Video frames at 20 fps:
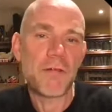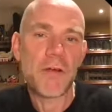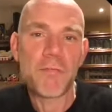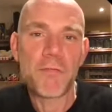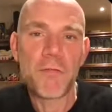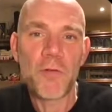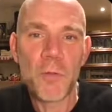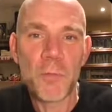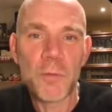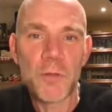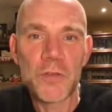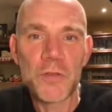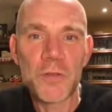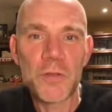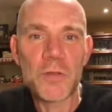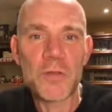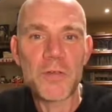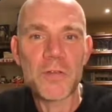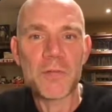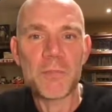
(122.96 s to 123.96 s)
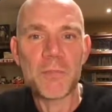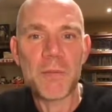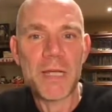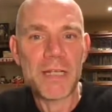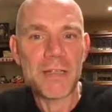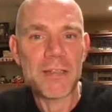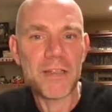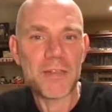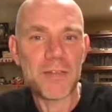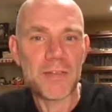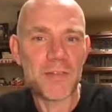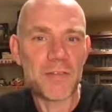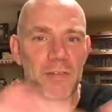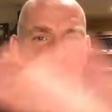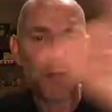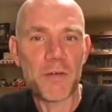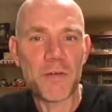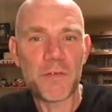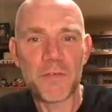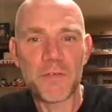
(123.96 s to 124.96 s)
former students made this
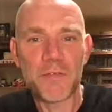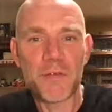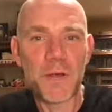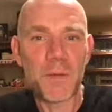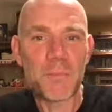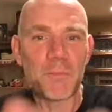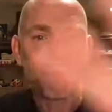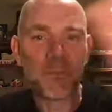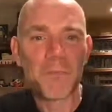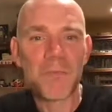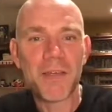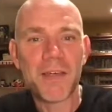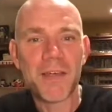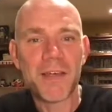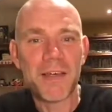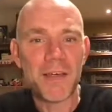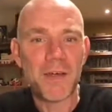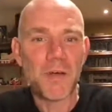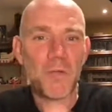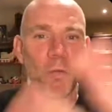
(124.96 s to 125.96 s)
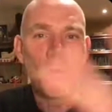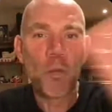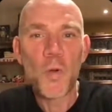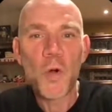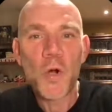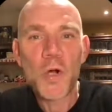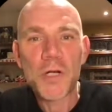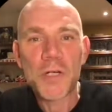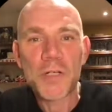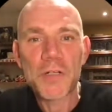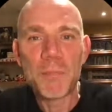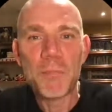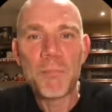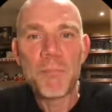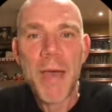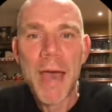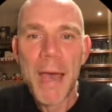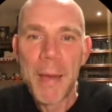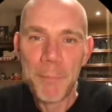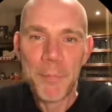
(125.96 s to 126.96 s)
sort of word
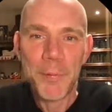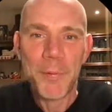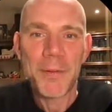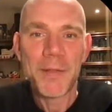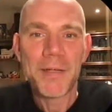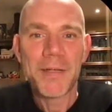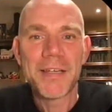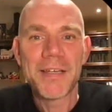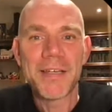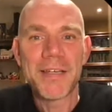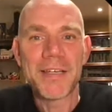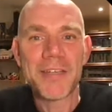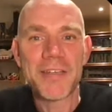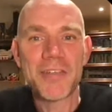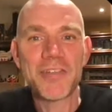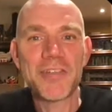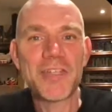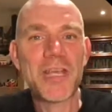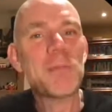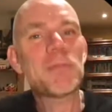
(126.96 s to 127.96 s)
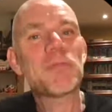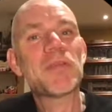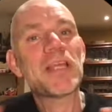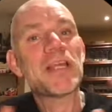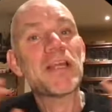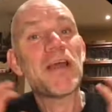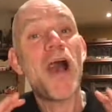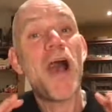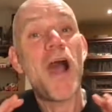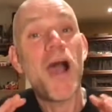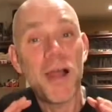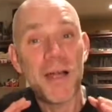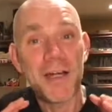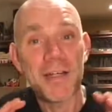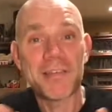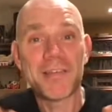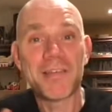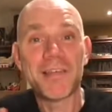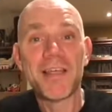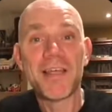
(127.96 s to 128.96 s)
map shaped in a
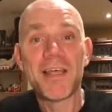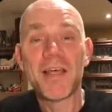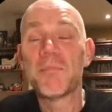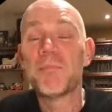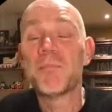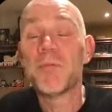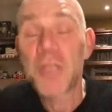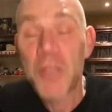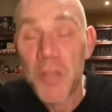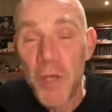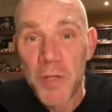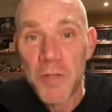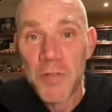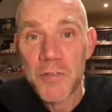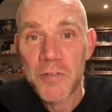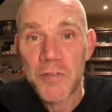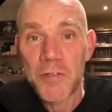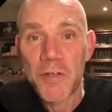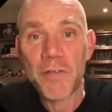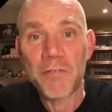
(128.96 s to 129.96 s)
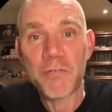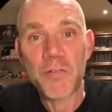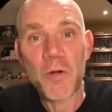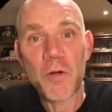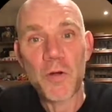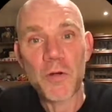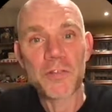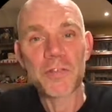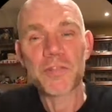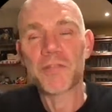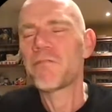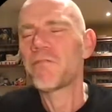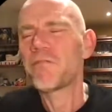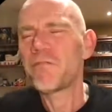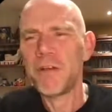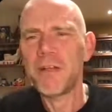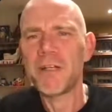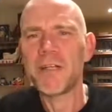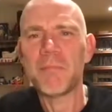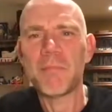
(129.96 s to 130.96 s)
heart because, of course,
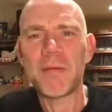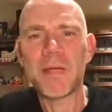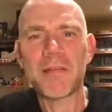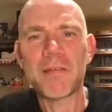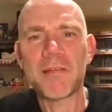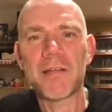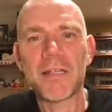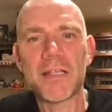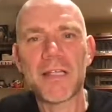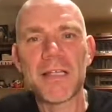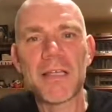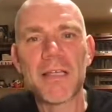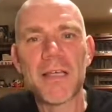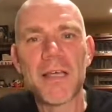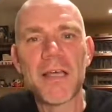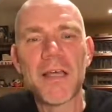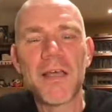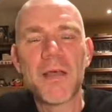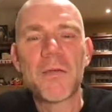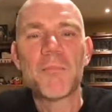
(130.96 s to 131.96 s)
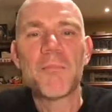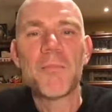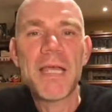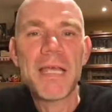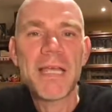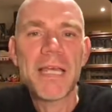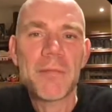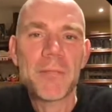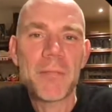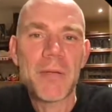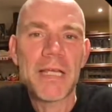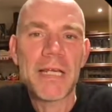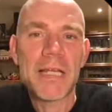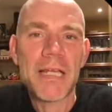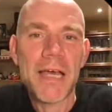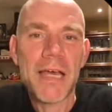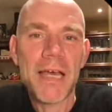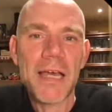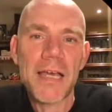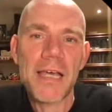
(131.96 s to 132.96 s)
fundamentally, making
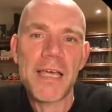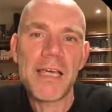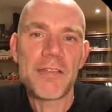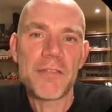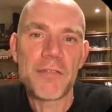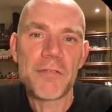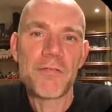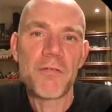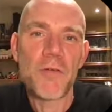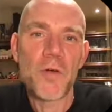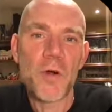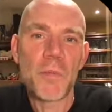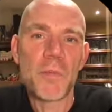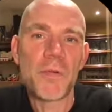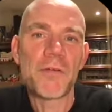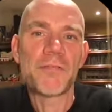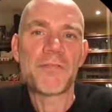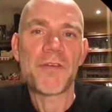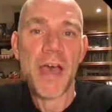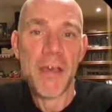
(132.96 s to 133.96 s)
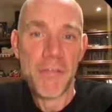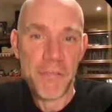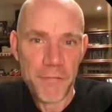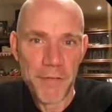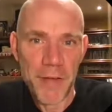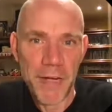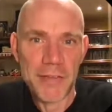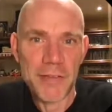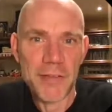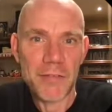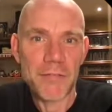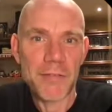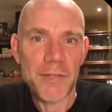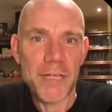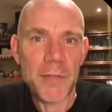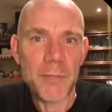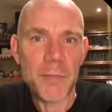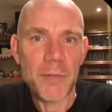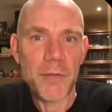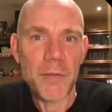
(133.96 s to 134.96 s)
media is a form of effective
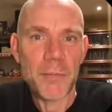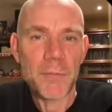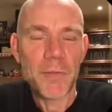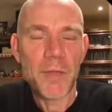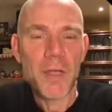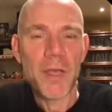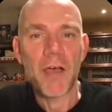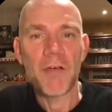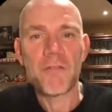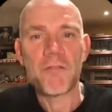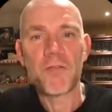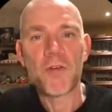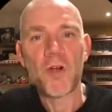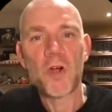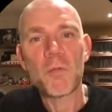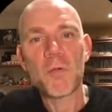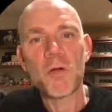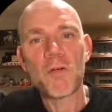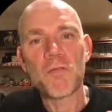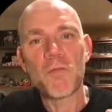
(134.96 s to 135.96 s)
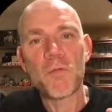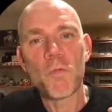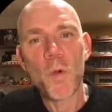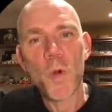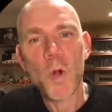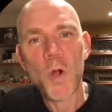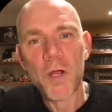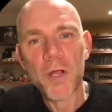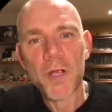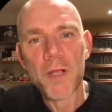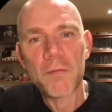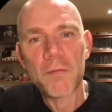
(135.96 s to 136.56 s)
labor, a form of work